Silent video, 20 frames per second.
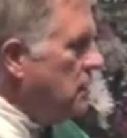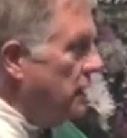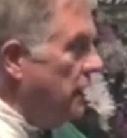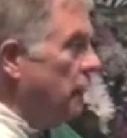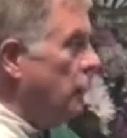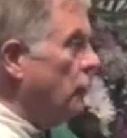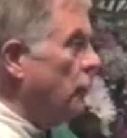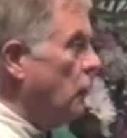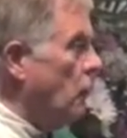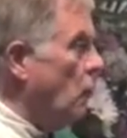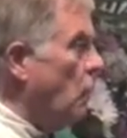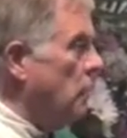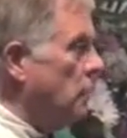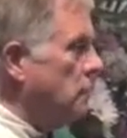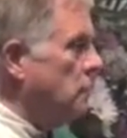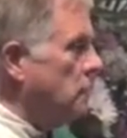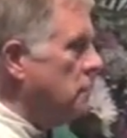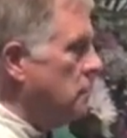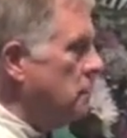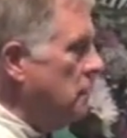They are the
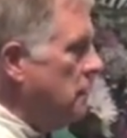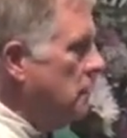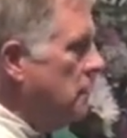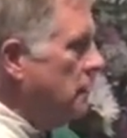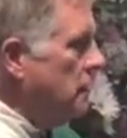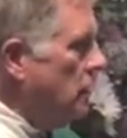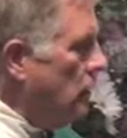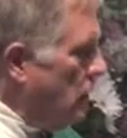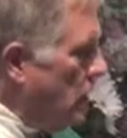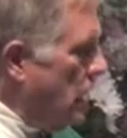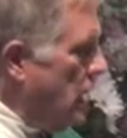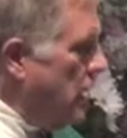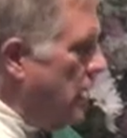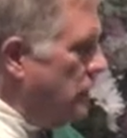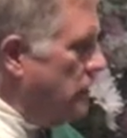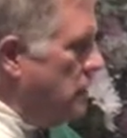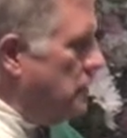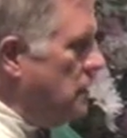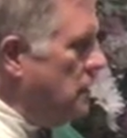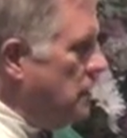ones that are
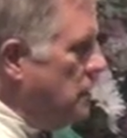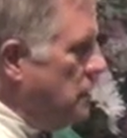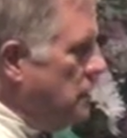asked